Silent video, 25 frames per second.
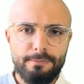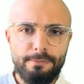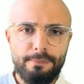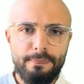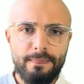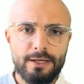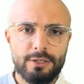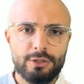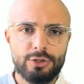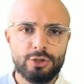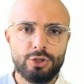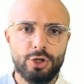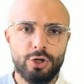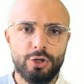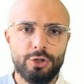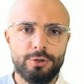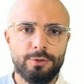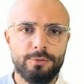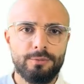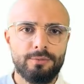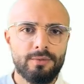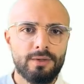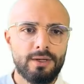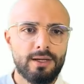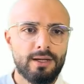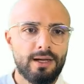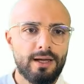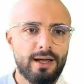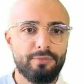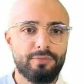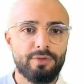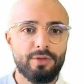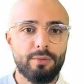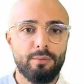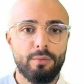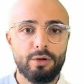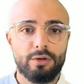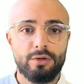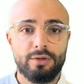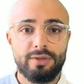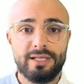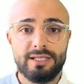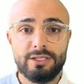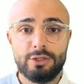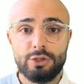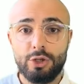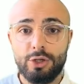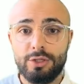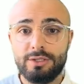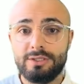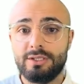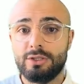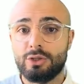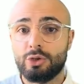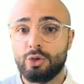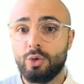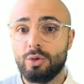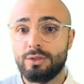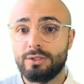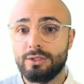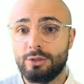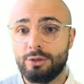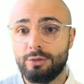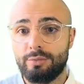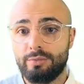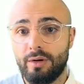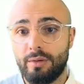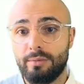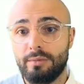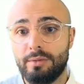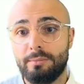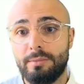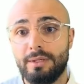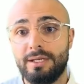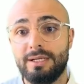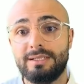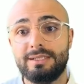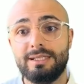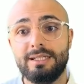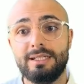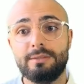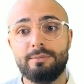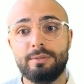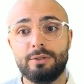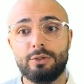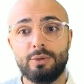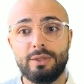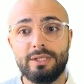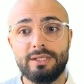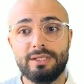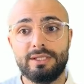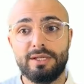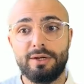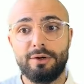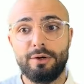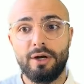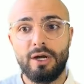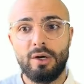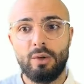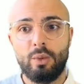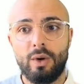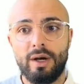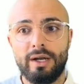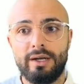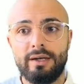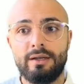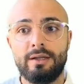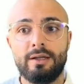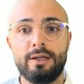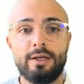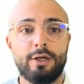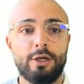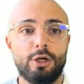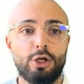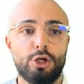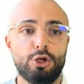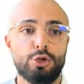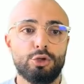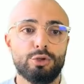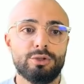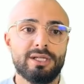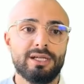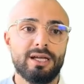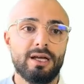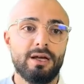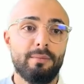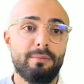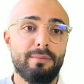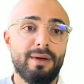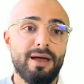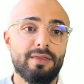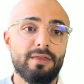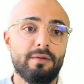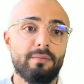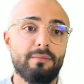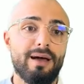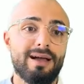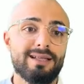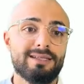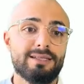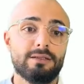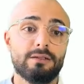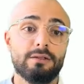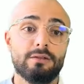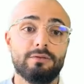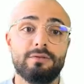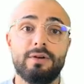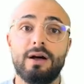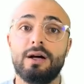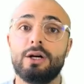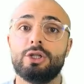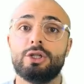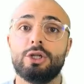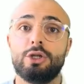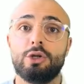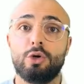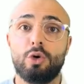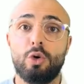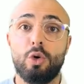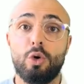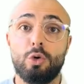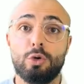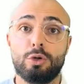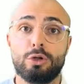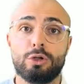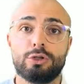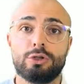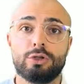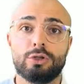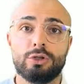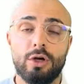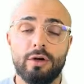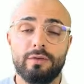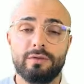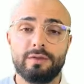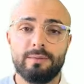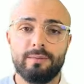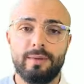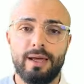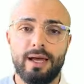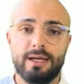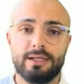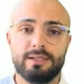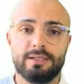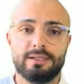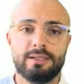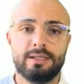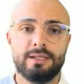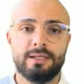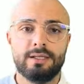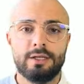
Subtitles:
So the model then turns these scores into probabilities between 0 and 1 using a mathematical function called softmax,